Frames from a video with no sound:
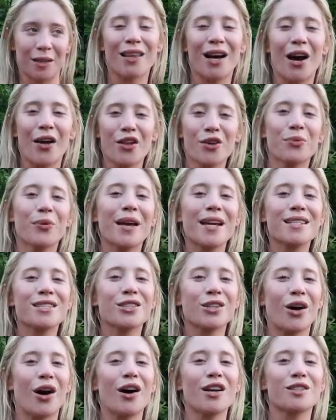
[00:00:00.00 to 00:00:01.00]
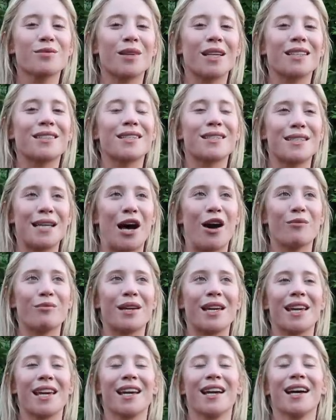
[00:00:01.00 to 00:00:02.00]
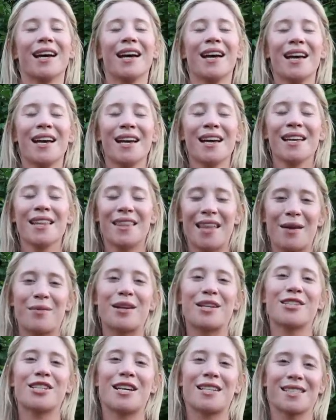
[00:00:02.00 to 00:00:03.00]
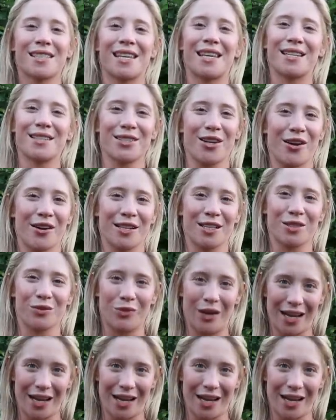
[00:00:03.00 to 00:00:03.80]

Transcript: the other place calls me to tell me that my jet ski is on its